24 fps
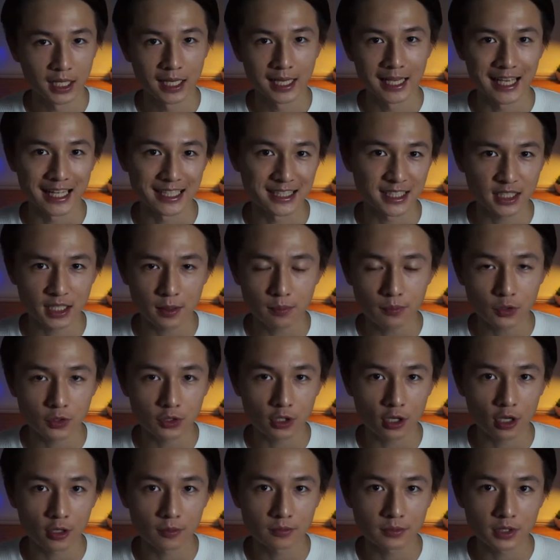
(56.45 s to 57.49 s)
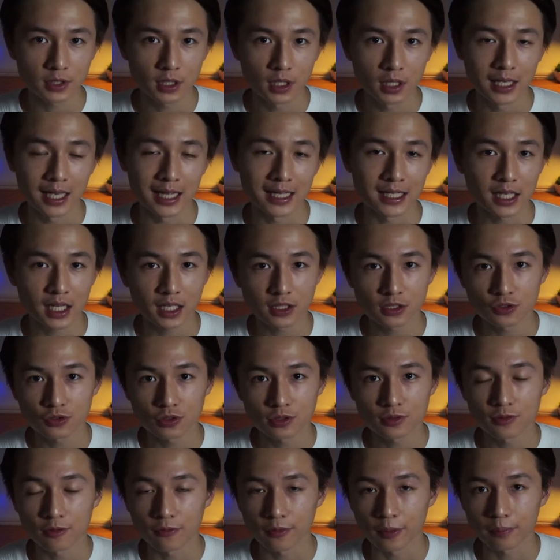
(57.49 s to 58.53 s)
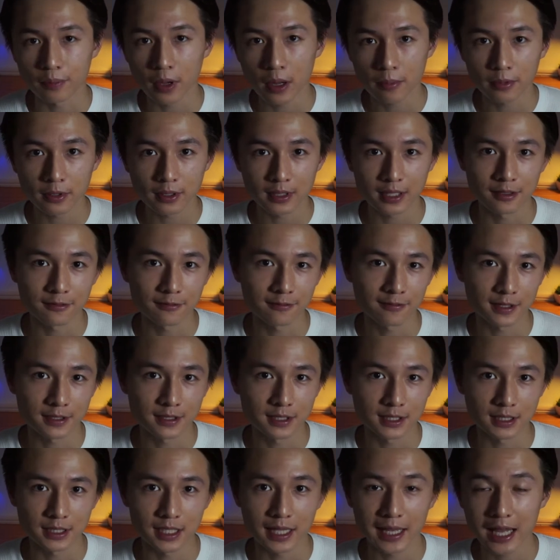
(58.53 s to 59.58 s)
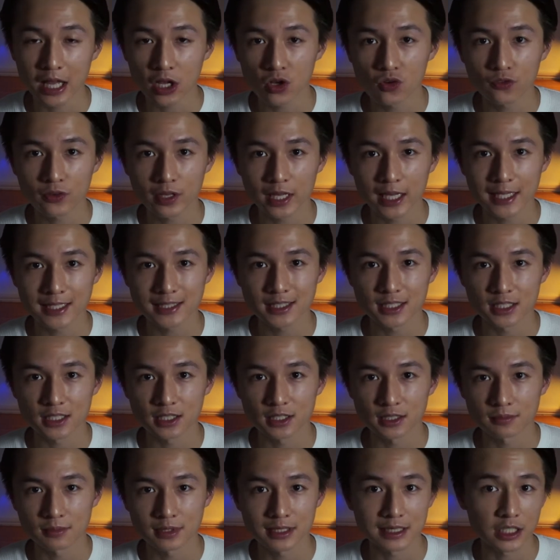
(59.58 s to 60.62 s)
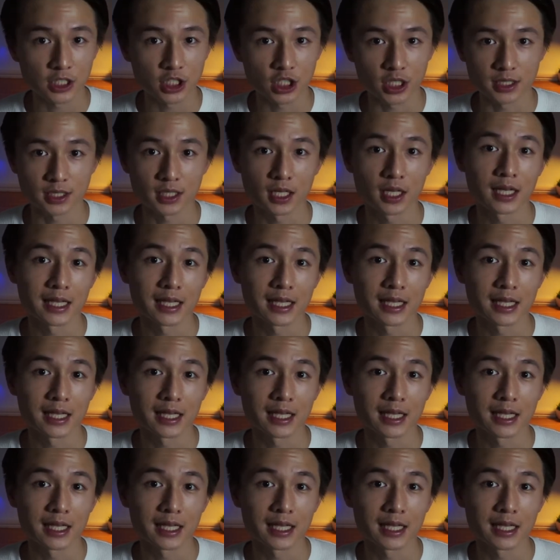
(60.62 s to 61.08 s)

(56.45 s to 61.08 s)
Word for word: In simple terms, in countries with a publicly funded healthcare system such as